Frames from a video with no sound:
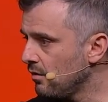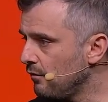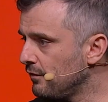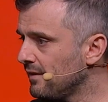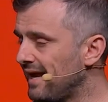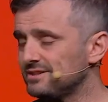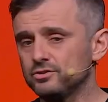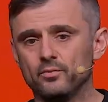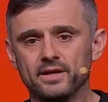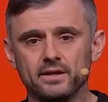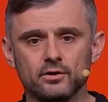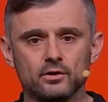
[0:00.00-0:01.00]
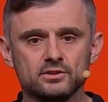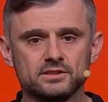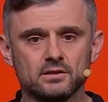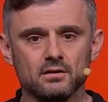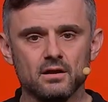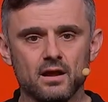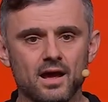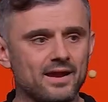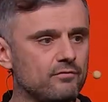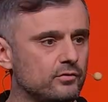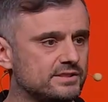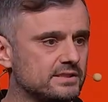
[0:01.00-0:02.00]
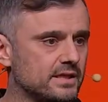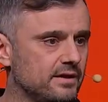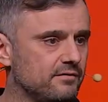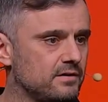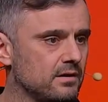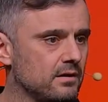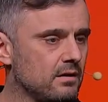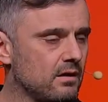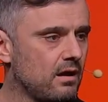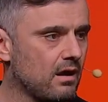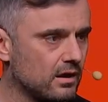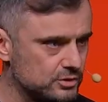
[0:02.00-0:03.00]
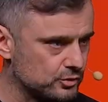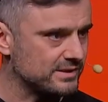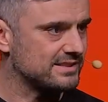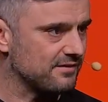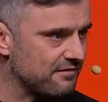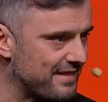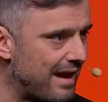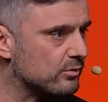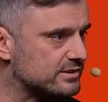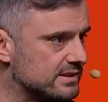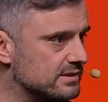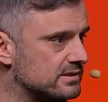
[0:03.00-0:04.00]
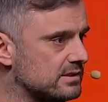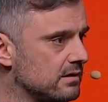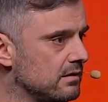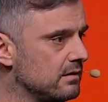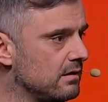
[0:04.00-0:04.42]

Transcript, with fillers: Over the last three years, I have received hundreds of thousands